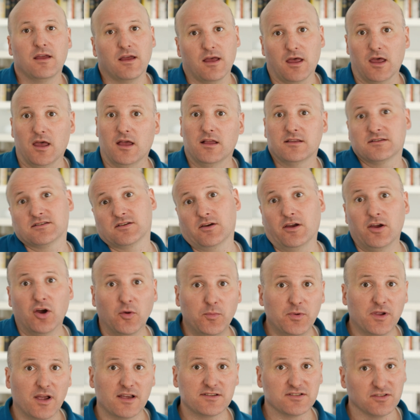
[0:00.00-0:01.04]
And so I hope
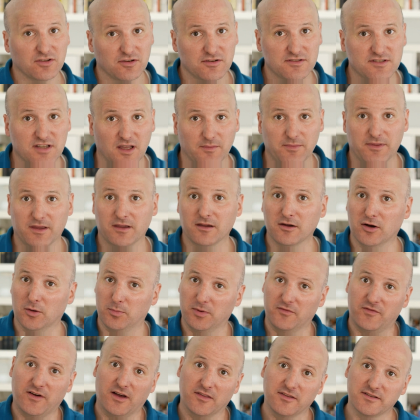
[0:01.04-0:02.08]
you guys learned something. Hope
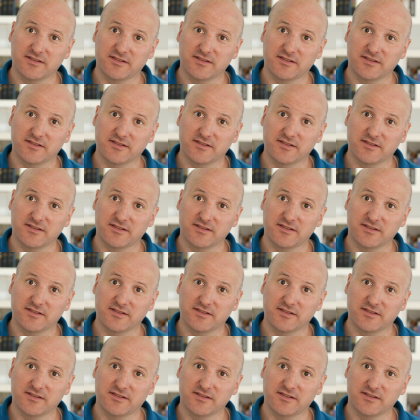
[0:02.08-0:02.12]
you found